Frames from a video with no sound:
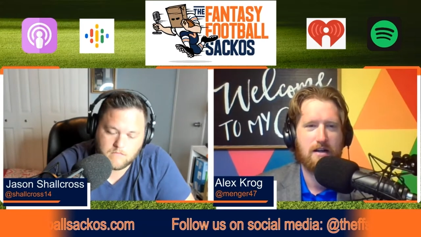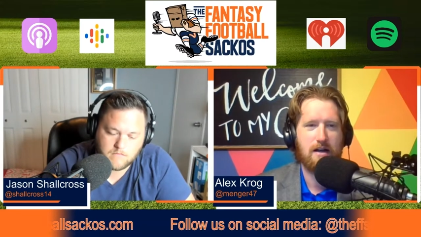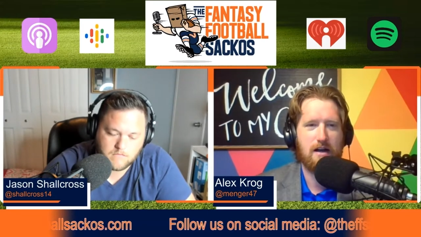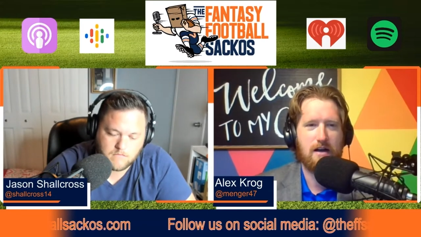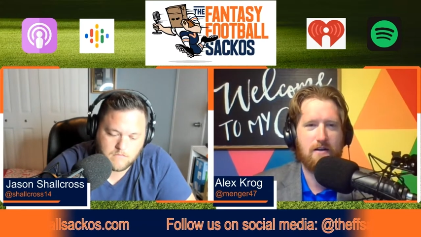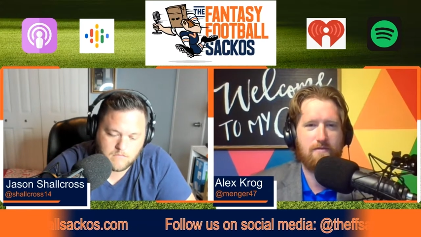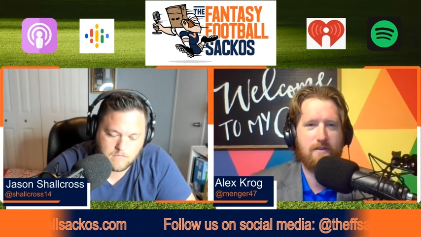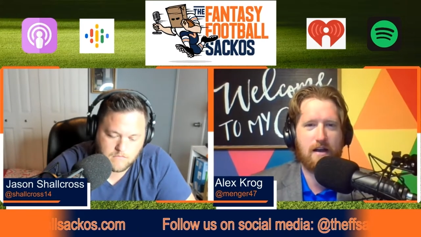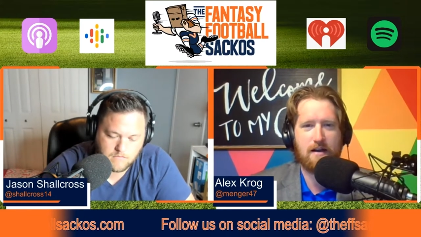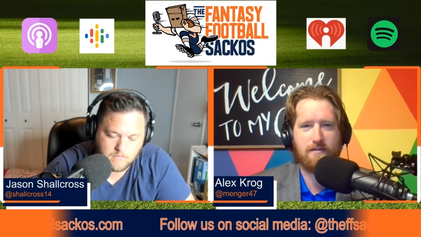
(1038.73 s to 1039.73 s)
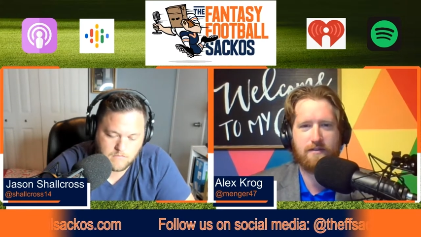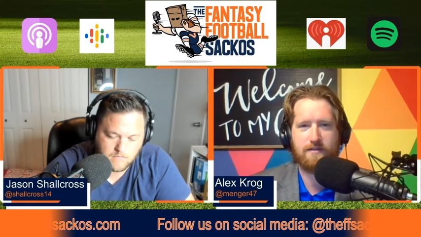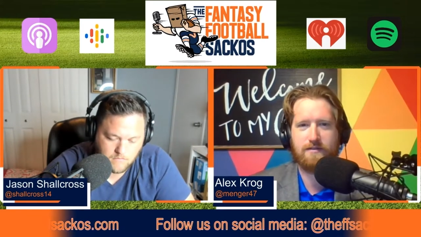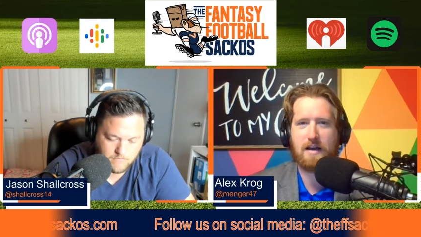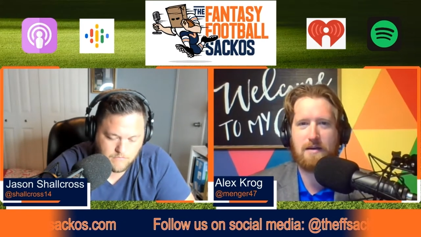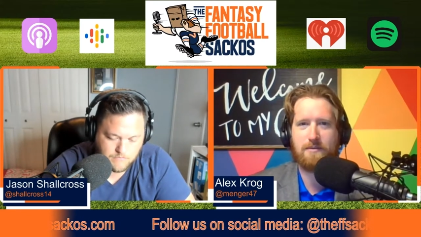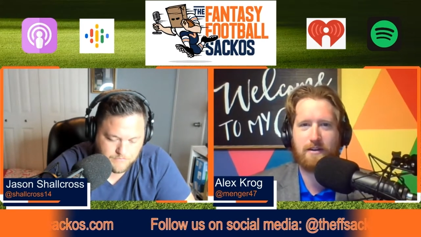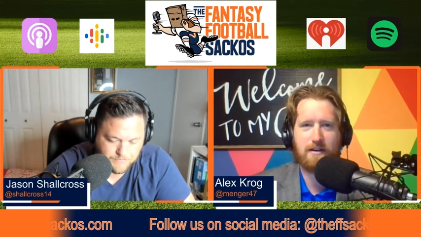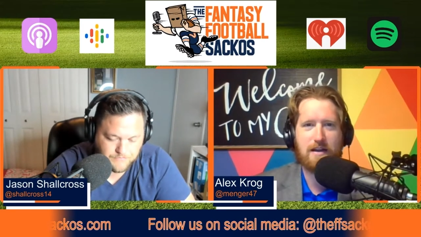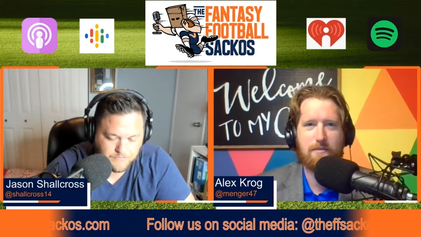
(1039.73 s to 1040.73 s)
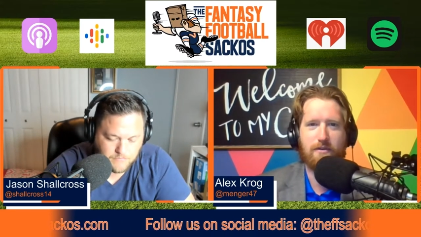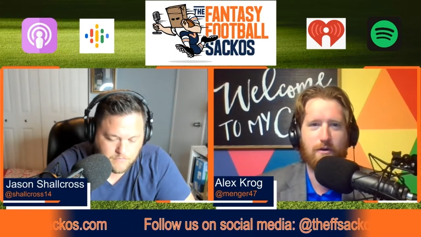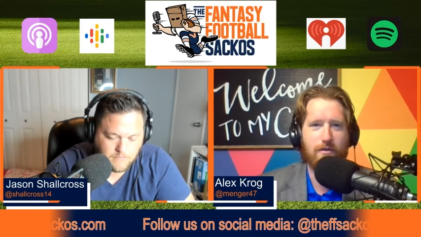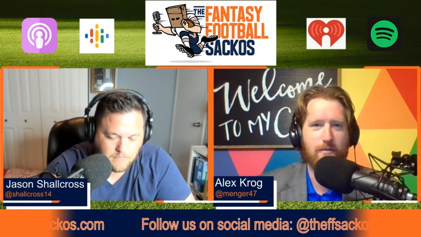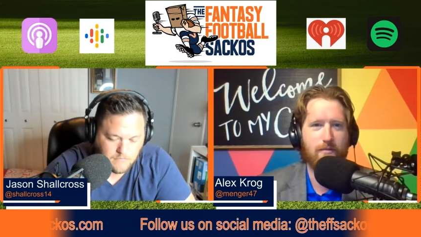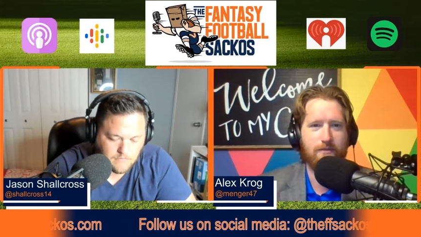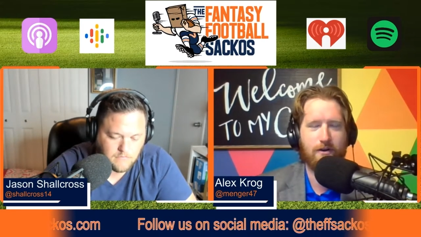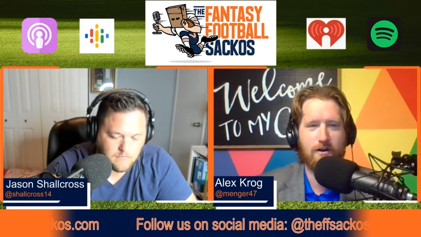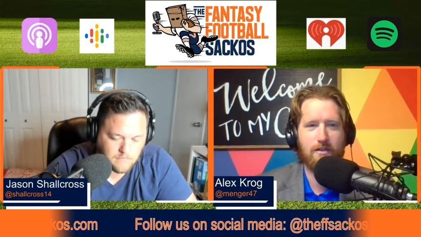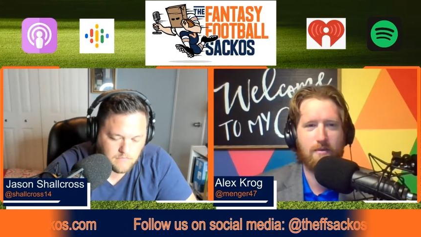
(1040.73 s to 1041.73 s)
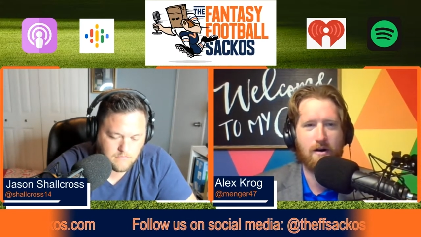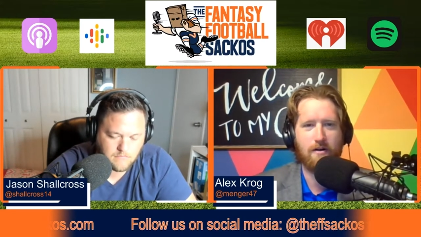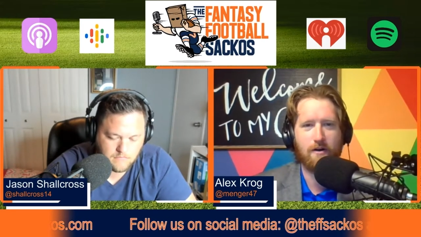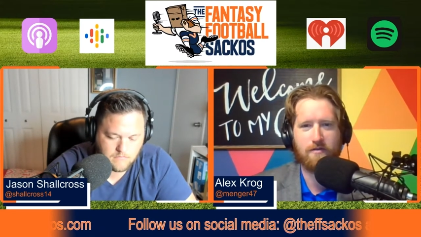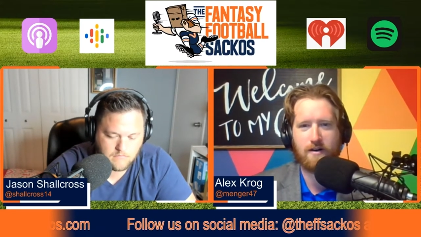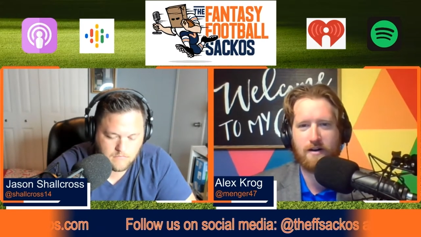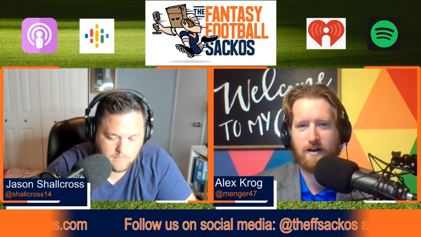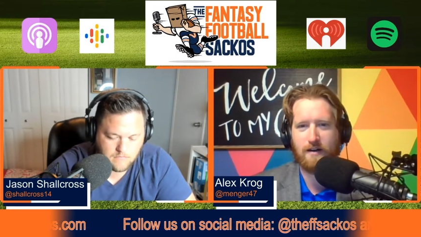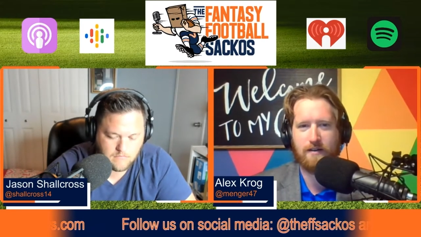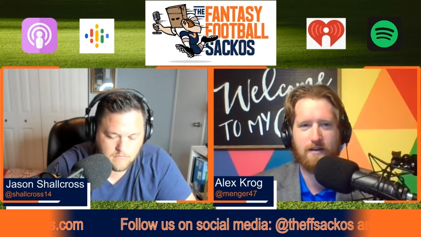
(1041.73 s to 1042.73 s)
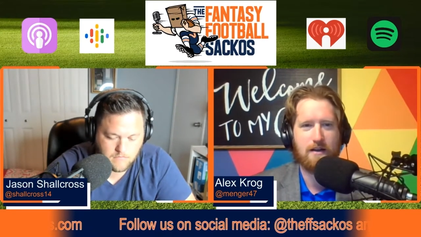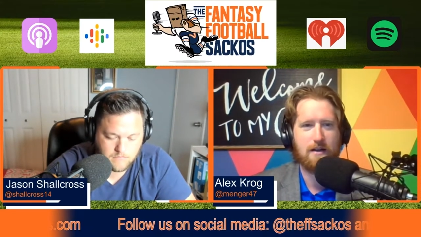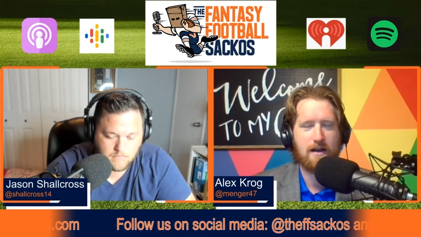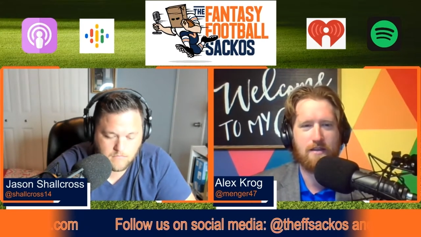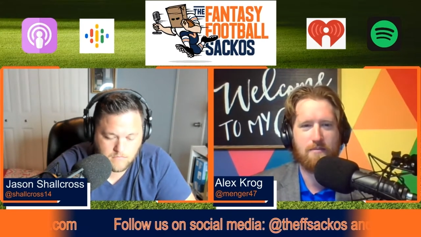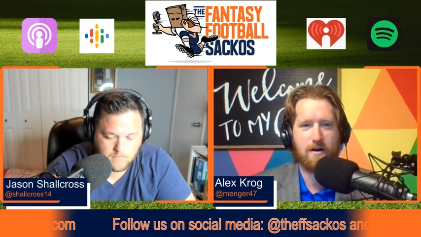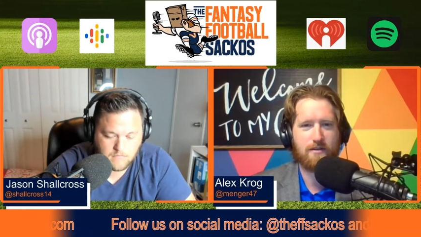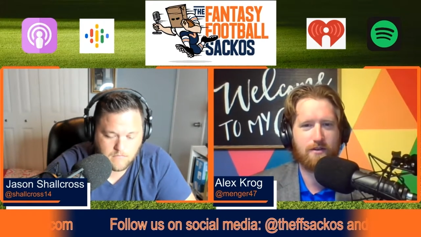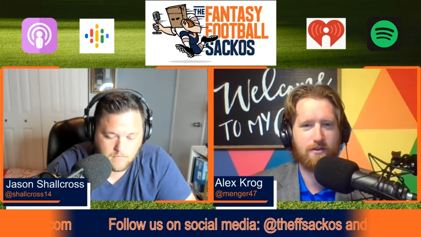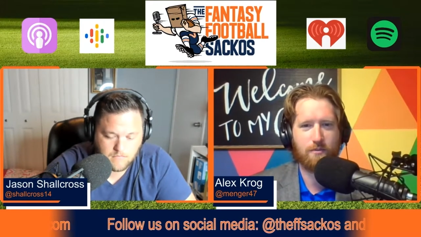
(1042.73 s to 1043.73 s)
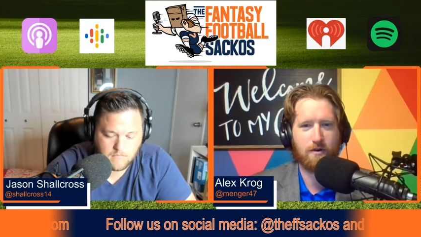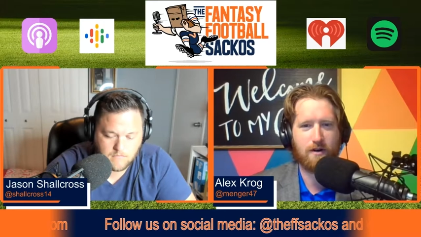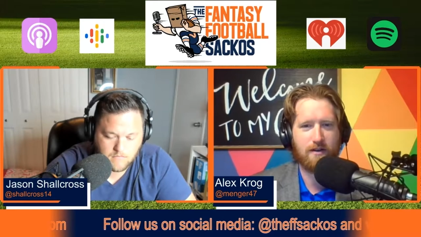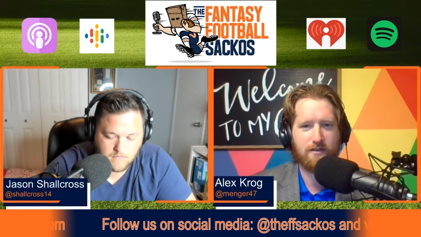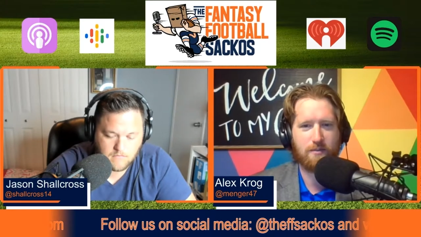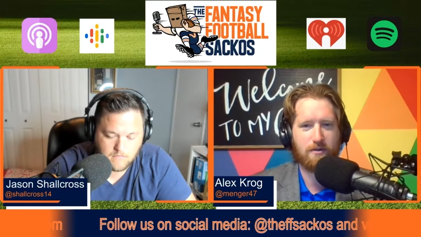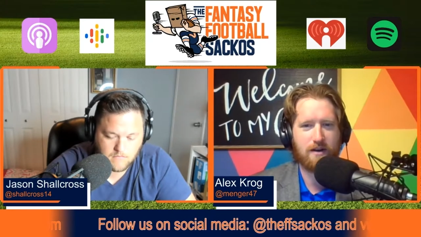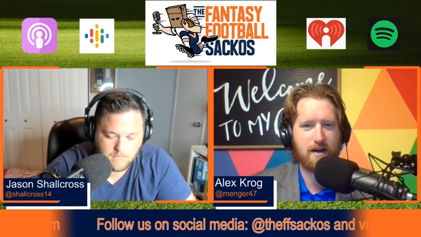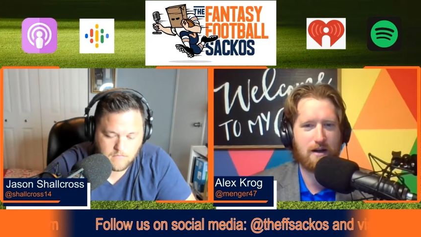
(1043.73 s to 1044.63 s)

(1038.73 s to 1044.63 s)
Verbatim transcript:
Speaker 1: um, and if Tom's going to keep throwing the turning the ball over and and the Bucks are super undisciplined.